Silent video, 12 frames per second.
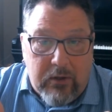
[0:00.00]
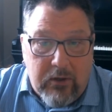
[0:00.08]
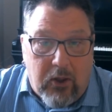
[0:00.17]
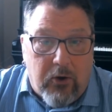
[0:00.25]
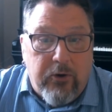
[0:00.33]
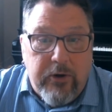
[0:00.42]

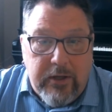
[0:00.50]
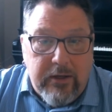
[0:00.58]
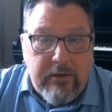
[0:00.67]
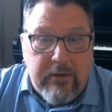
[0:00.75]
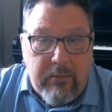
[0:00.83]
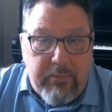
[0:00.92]

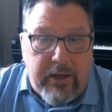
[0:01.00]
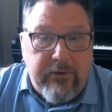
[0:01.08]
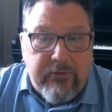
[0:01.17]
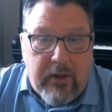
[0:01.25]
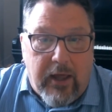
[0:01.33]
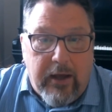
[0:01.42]
learning the
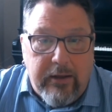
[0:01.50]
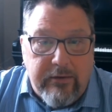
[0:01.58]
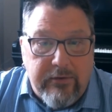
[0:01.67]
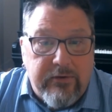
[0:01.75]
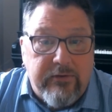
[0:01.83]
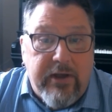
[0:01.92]
baseline,
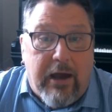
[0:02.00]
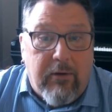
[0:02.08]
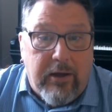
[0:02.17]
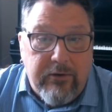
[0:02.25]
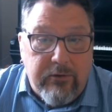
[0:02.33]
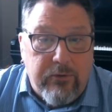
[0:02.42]
this is how
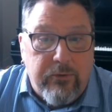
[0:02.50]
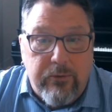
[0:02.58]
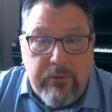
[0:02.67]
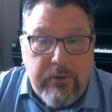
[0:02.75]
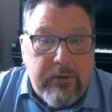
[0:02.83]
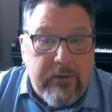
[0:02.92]
I do